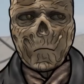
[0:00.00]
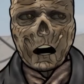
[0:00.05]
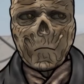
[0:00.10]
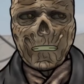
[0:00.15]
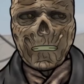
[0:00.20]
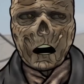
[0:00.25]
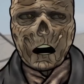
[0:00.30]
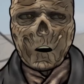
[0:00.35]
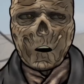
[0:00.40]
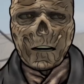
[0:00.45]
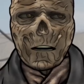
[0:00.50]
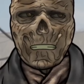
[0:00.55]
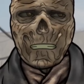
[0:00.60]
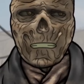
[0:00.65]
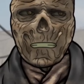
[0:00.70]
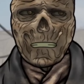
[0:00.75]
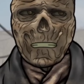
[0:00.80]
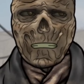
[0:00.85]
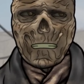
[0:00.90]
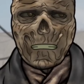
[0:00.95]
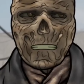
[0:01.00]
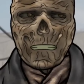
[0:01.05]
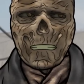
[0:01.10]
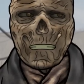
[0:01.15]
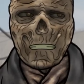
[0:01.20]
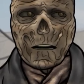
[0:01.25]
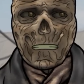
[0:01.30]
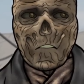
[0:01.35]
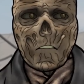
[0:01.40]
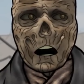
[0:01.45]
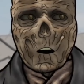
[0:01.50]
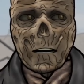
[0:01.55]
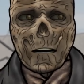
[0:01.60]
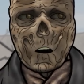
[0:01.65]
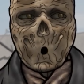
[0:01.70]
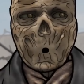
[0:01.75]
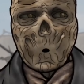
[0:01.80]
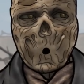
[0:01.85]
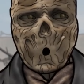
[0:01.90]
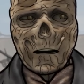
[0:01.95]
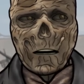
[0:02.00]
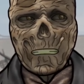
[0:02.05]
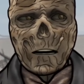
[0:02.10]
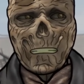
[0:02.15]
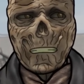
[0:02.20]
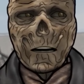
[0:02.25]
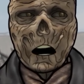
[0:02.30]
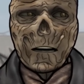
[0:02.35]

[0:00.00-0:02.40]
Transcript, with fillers: I'm sorry. She's very rude when she's